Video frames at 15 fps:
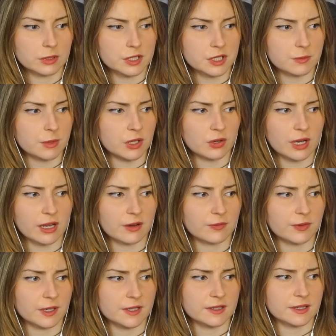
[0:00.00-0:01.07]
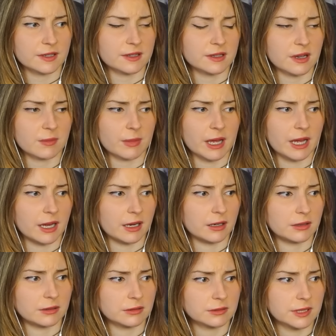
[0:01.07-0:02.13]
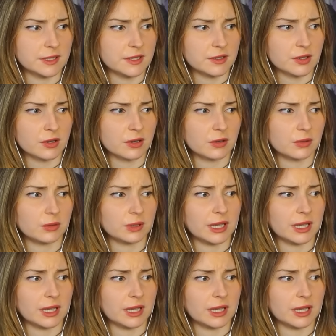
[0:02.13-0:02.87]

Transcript: Jimmy, you gotta fix this somehow. This is her whole